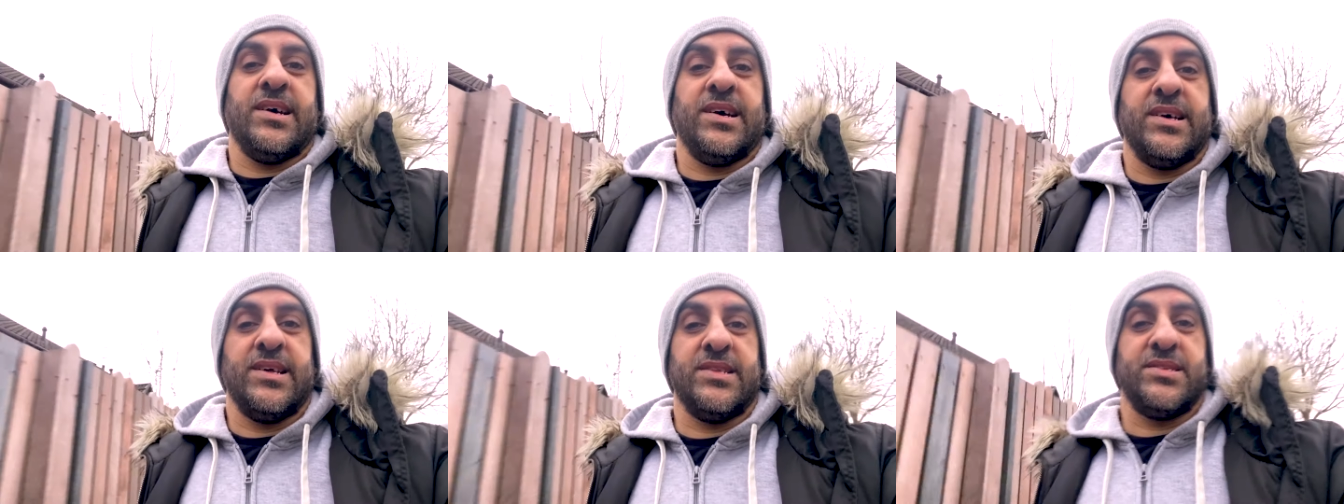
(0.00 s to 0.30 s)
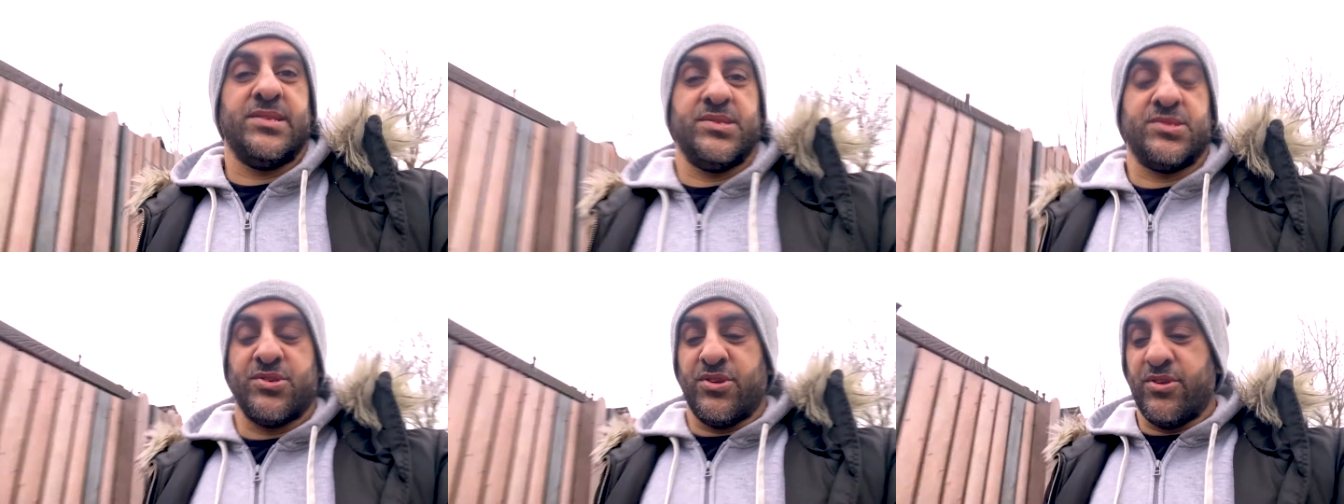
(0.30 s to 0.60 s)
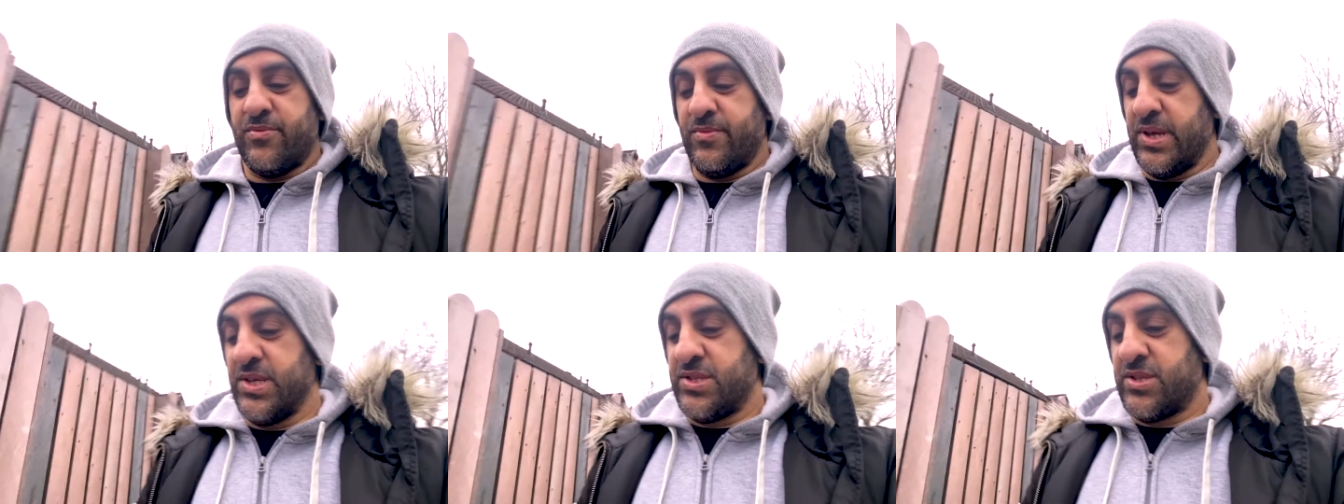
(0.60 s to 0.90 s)
and he's done
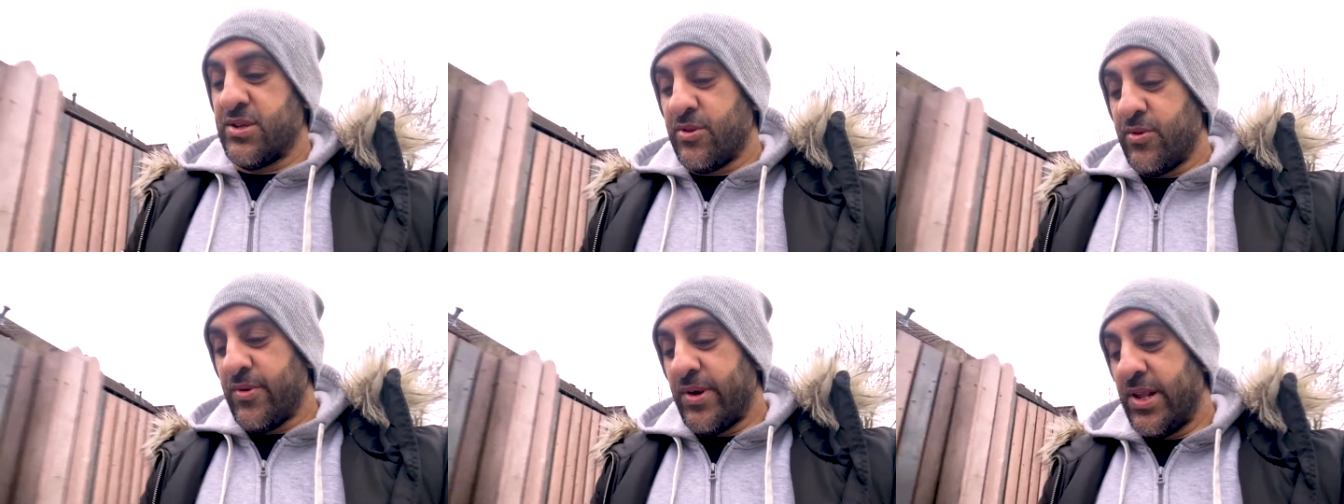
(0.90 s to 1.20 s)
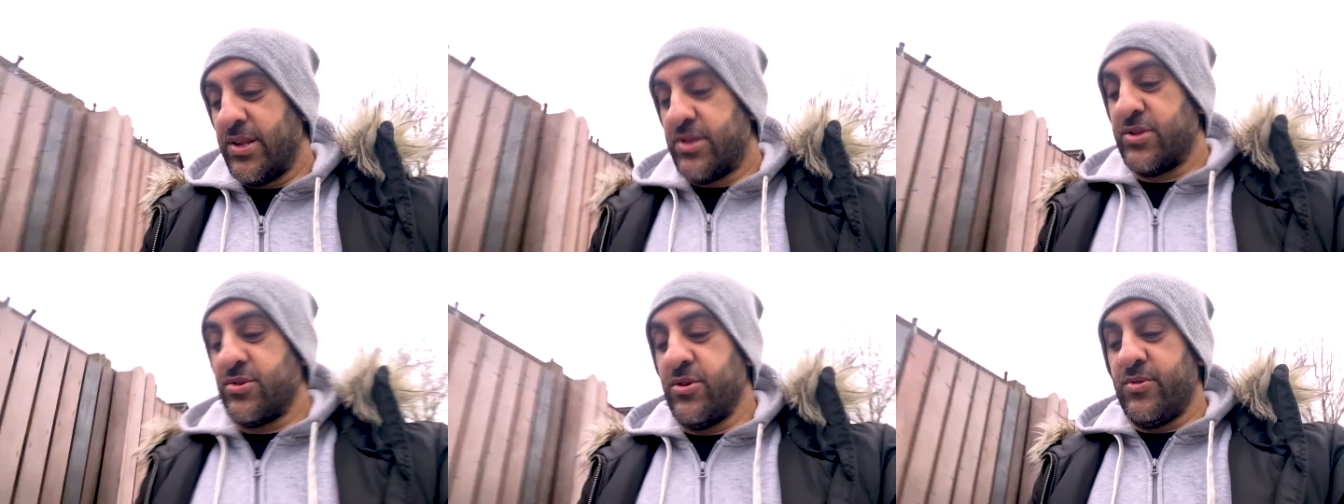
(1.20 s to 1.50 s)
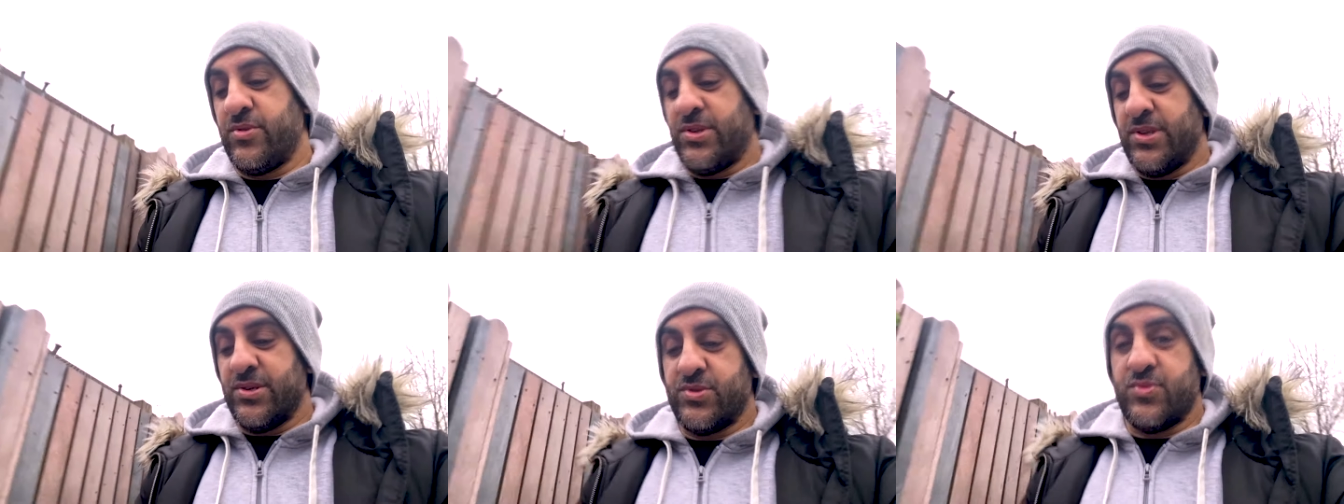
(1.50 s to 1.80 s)
amazingly well
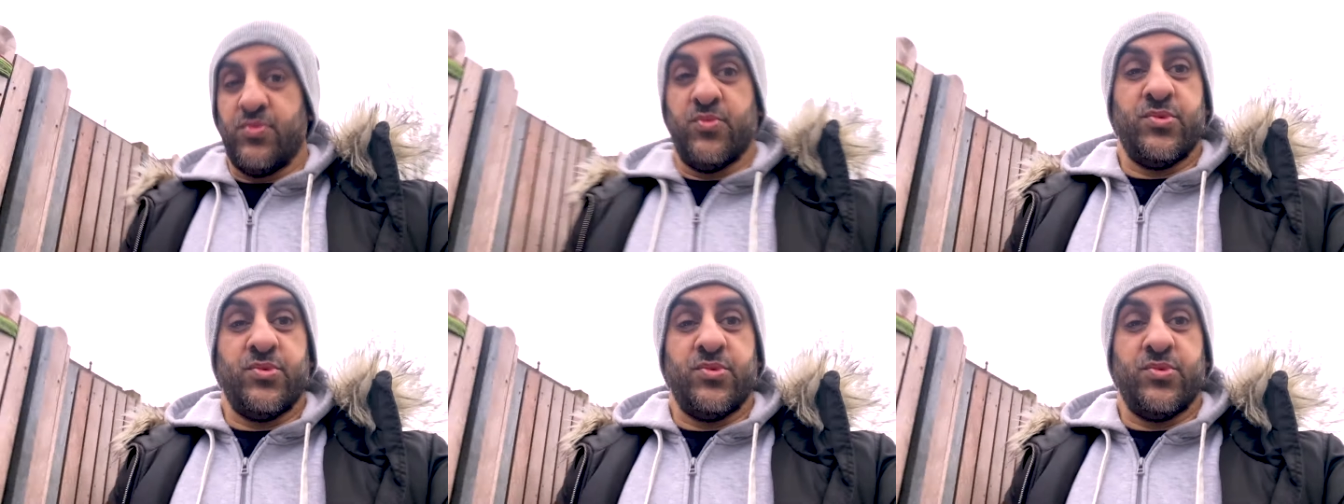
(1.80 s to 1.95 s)
for this